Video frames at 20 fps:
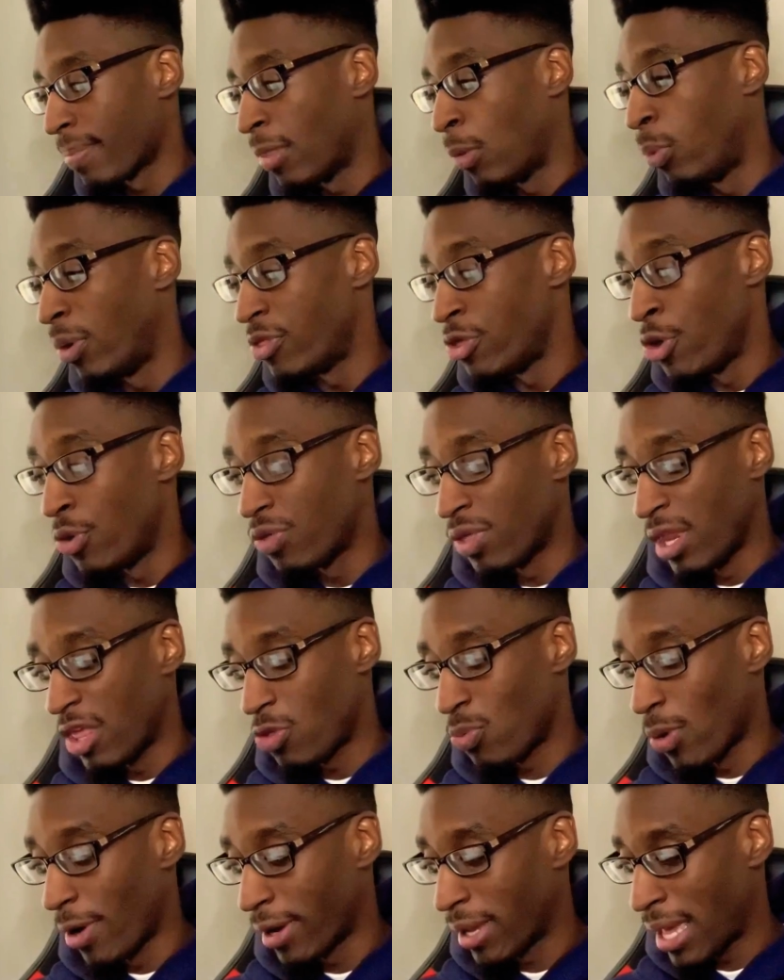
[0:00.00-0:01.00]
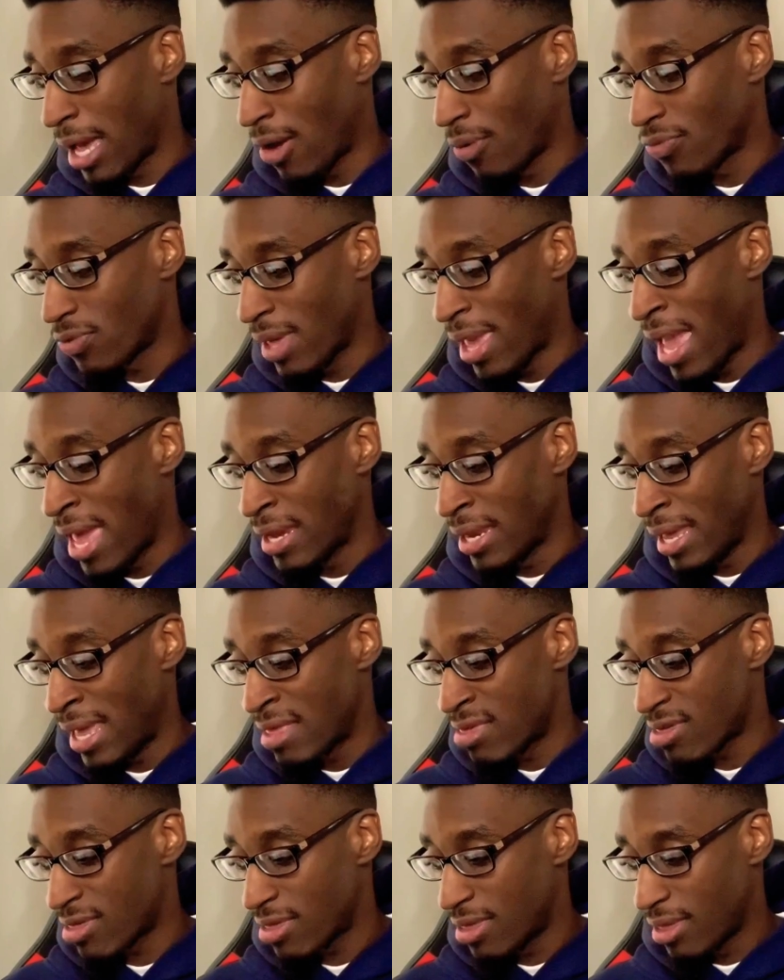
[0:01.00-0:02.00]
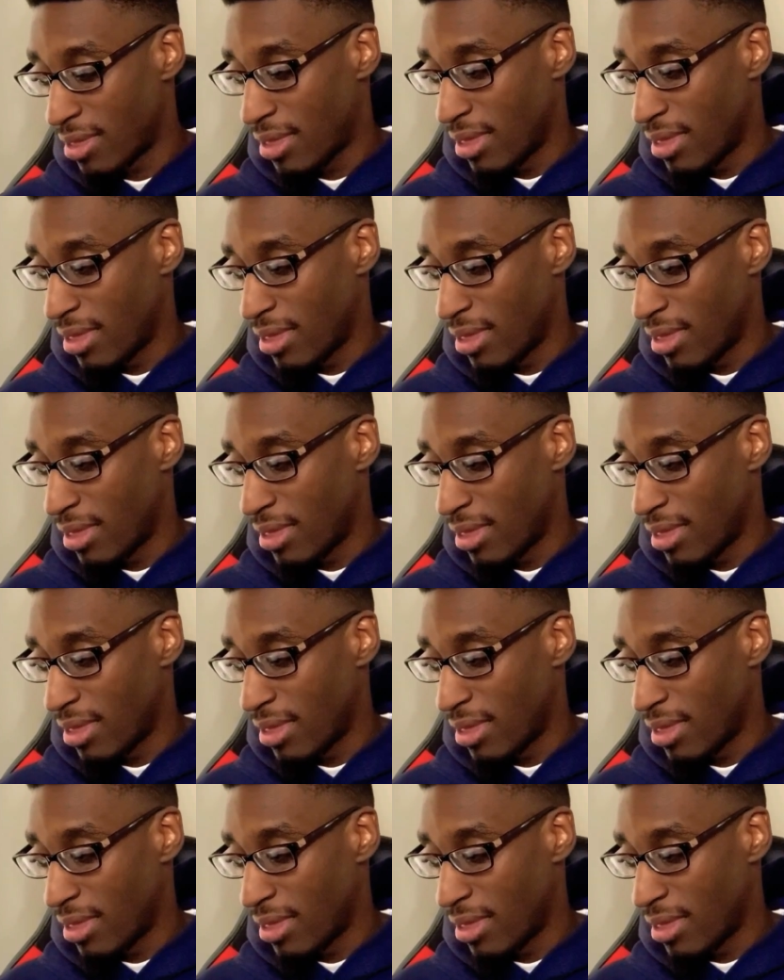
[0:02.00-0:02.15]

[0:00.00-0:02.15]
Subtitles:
with using these workouts. And it's